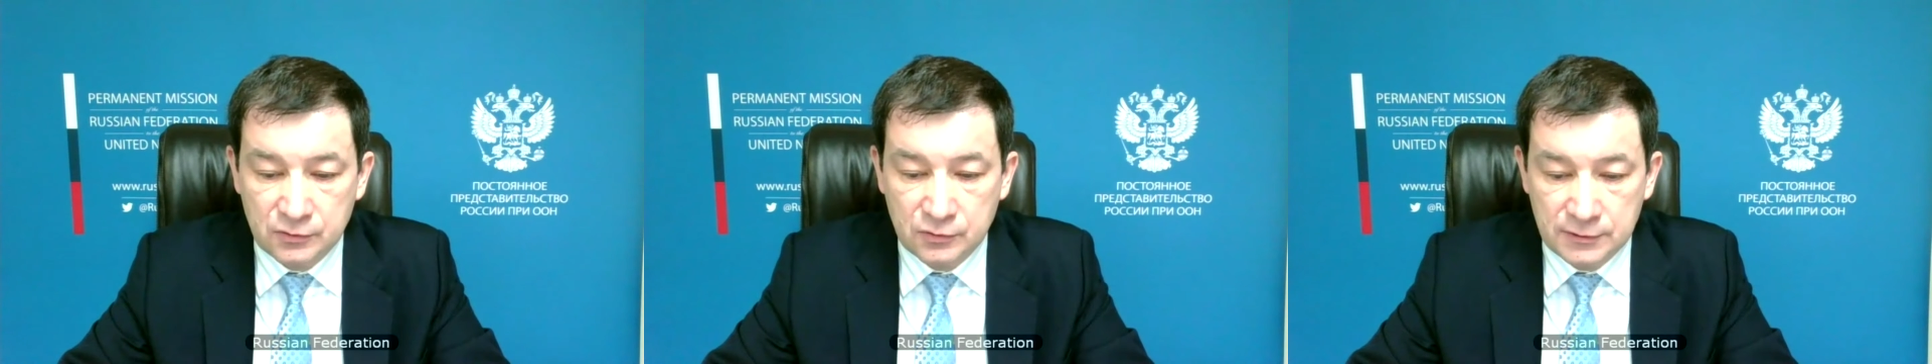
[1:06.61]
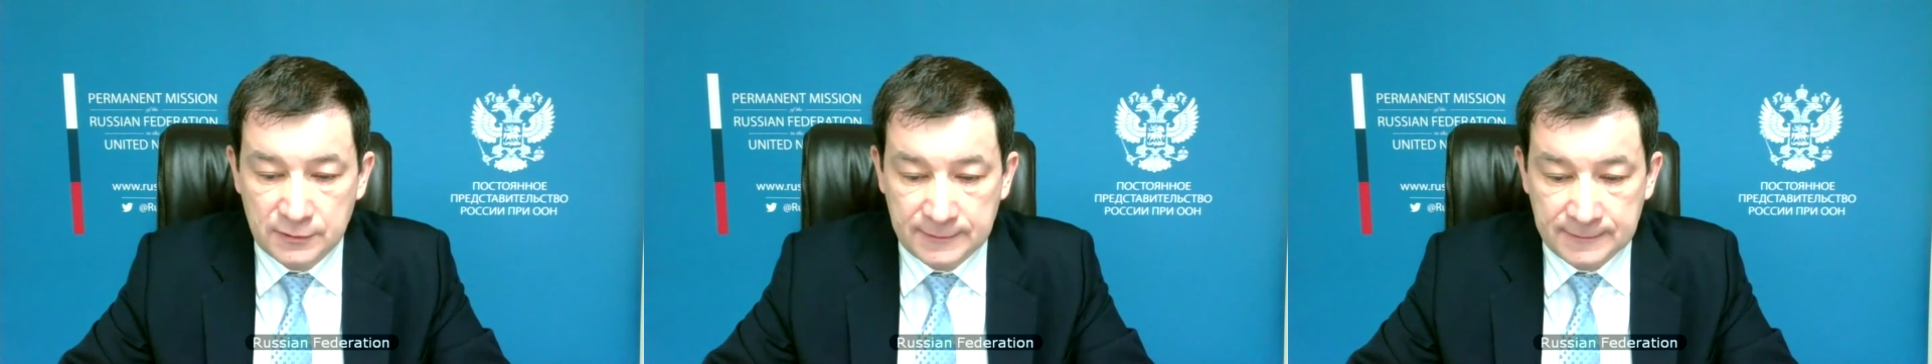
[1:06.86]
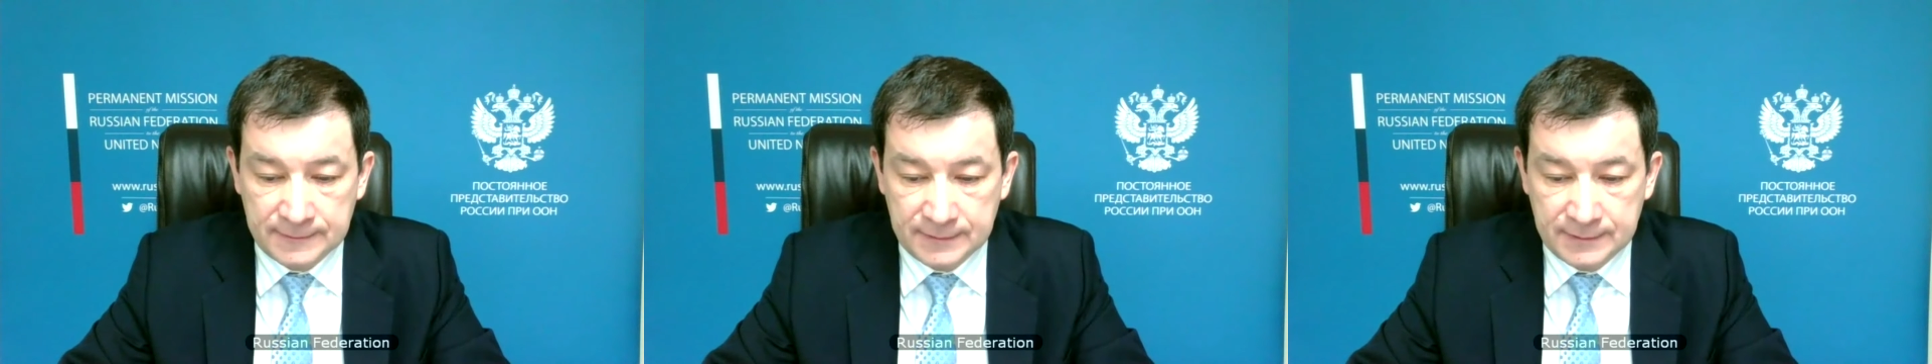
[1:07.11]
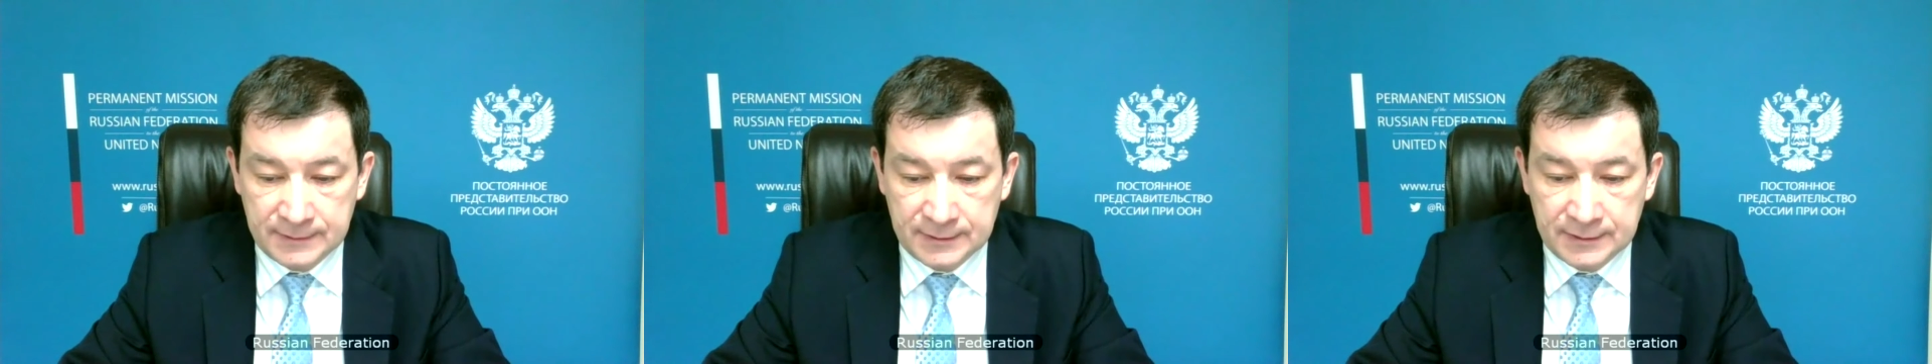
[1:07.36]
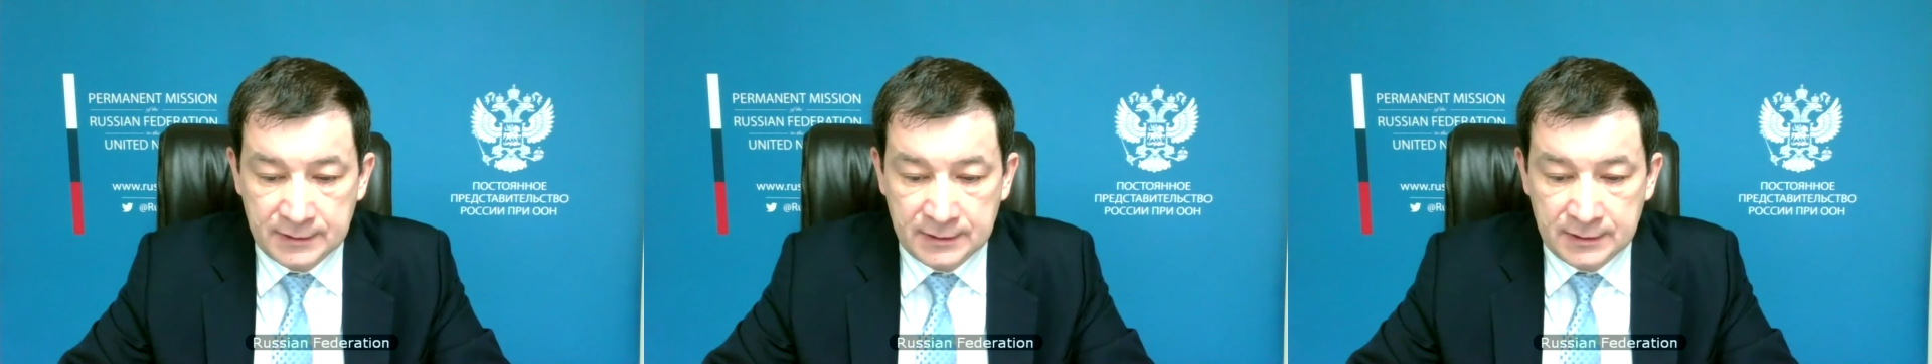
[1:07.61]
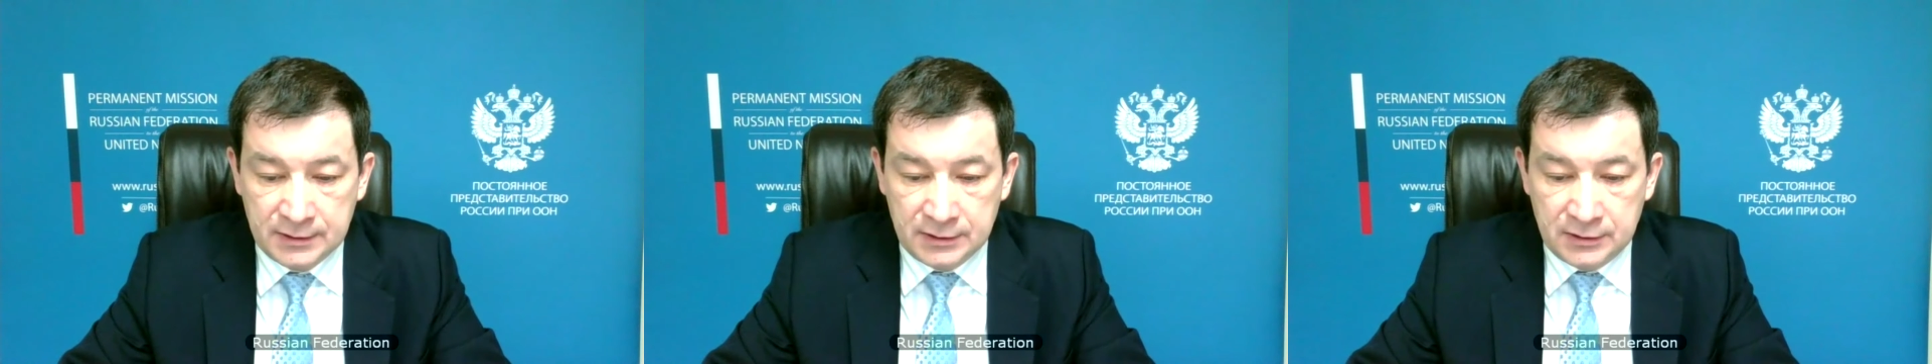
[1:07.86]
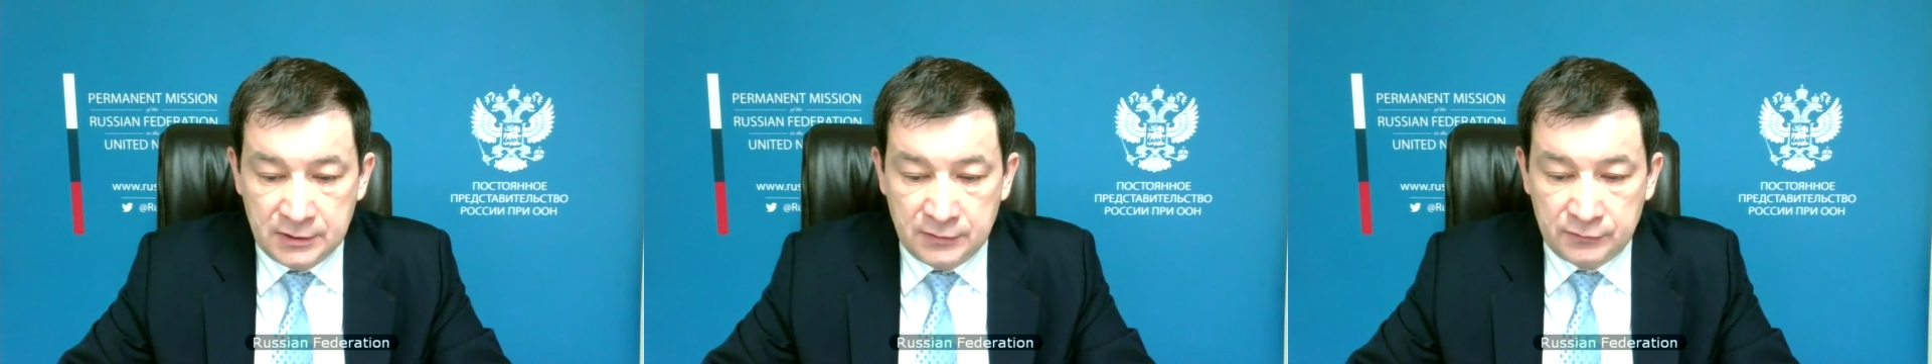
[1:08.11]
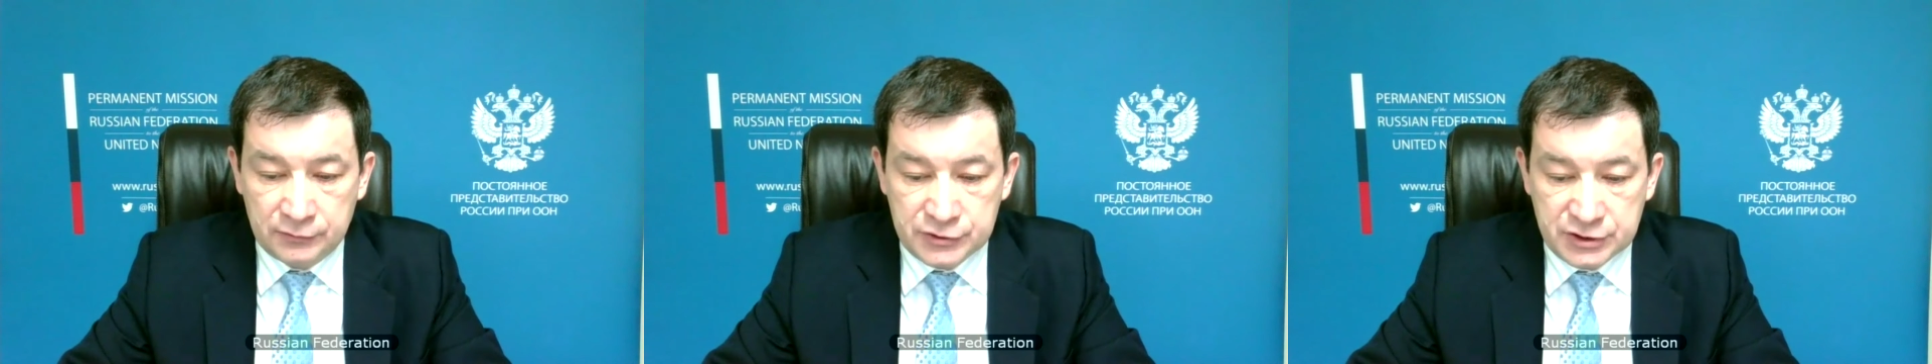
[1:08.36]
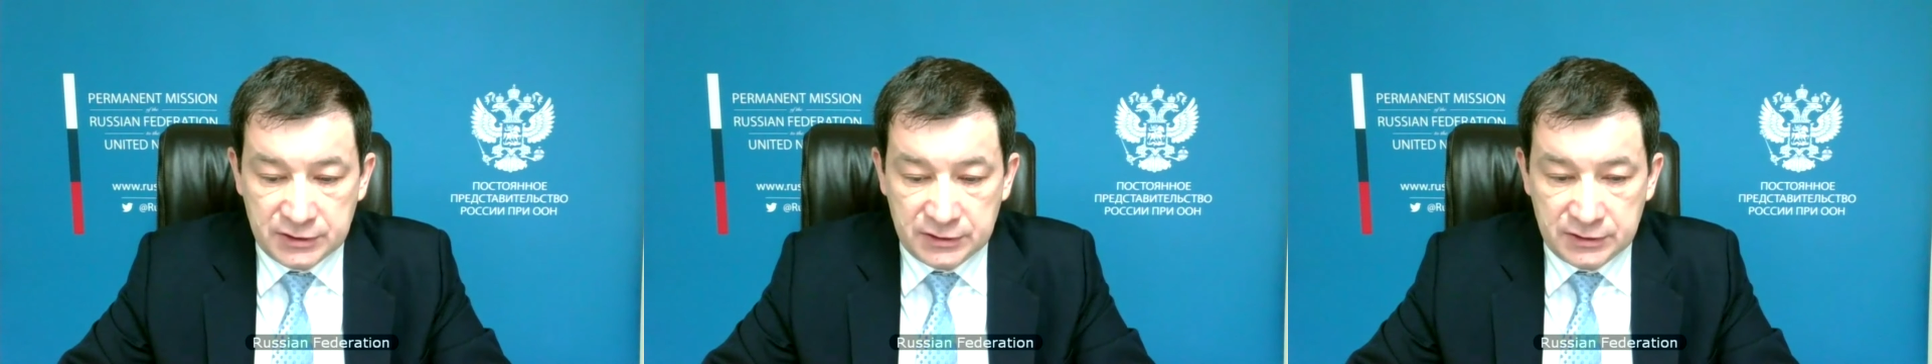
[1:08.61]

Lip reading: international law as approved by the UN,